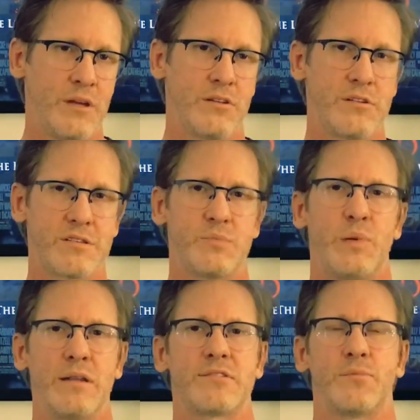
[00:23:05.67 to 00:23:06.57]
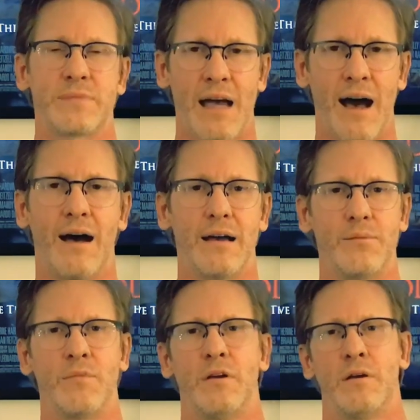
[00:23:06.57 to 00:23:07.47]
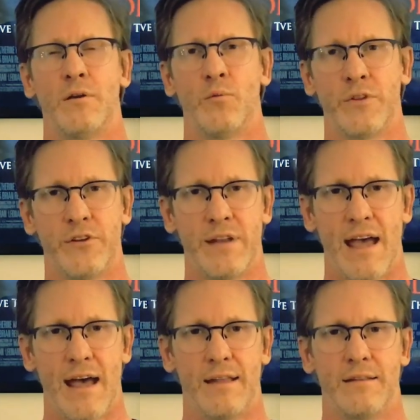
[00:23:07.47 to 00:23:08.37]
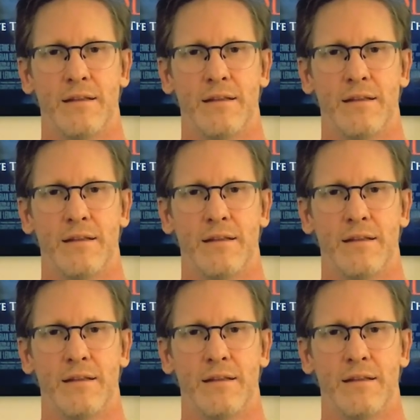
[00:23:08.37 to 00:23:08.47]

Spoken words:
Just spend some time with your dad.